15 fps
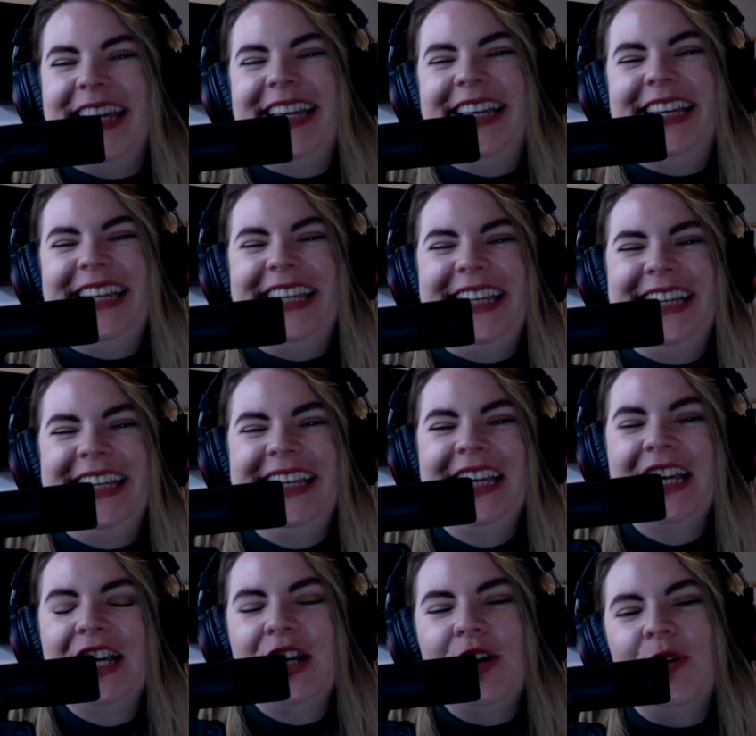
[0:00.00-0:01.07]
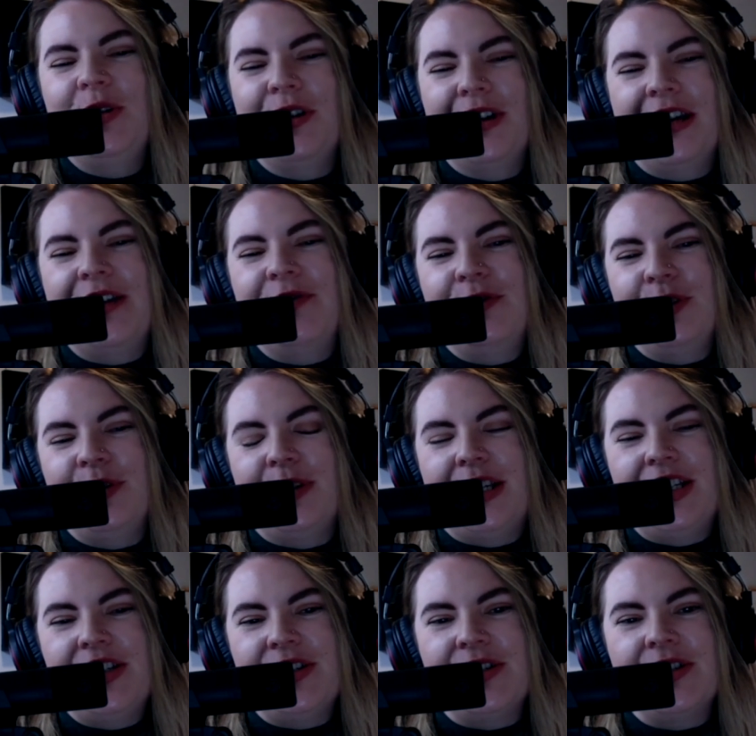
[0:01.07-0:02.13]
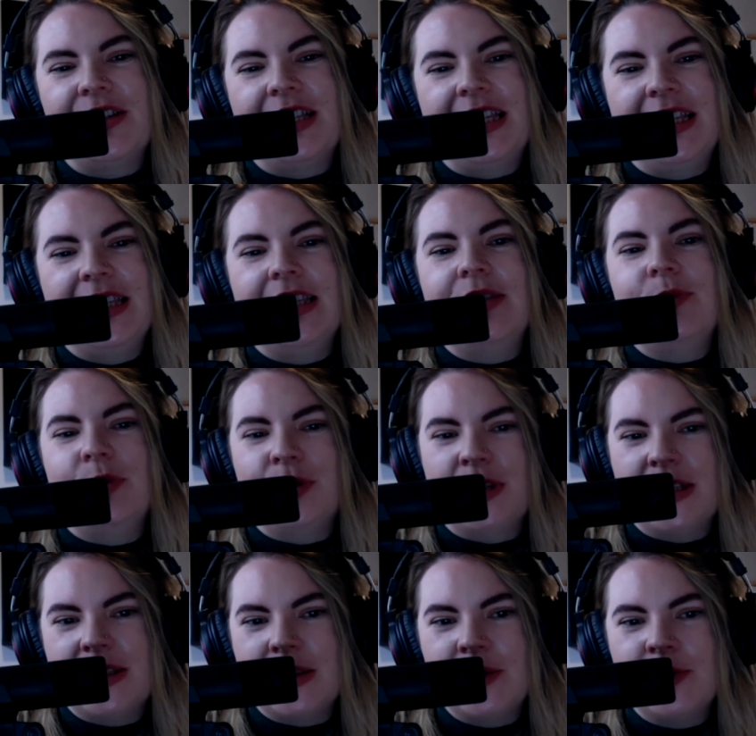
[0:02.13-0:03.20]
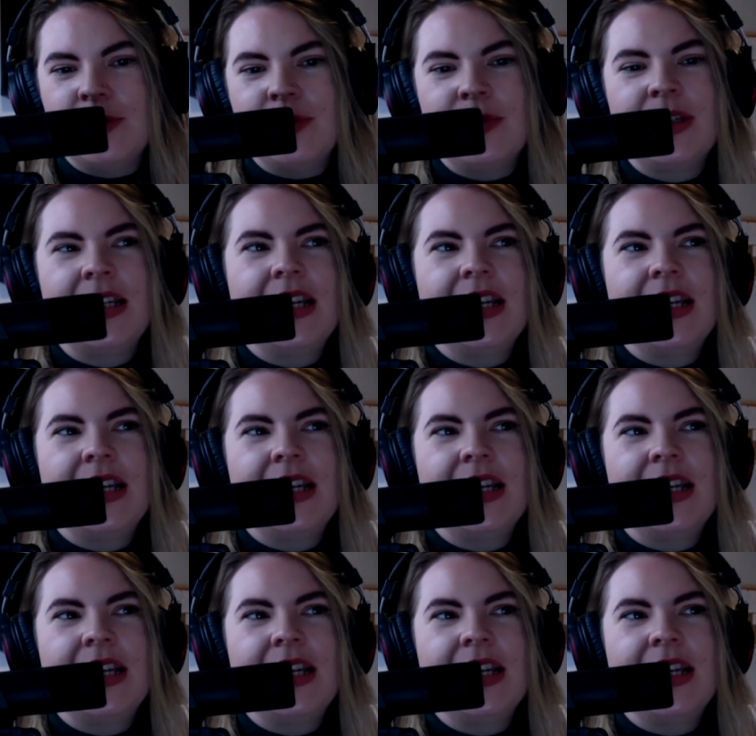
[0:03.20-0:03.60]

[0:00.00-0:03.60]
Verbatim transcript: who mm-hmm, are mm-hmm, mm-hmm. influential in this Buddhism.